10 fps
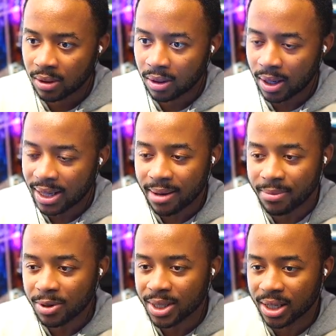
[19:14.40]
And that
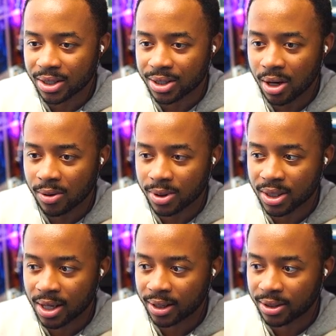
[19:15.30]
music is so
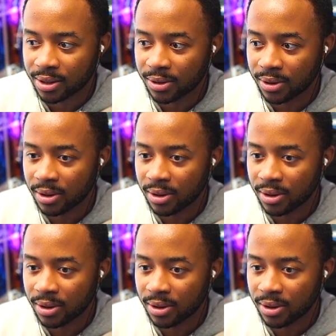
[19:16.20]
sick, dude.